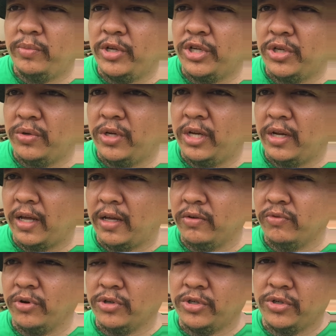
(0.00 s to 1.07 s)
be shooting at
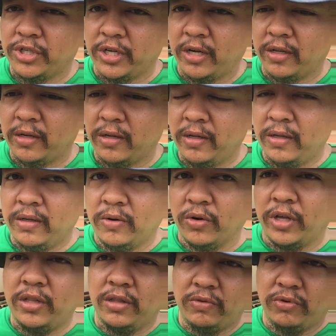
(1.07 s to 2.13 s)
Virtua Shot or
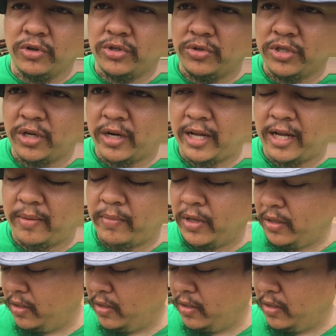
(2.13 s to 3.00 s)
in the Virtua Shot app.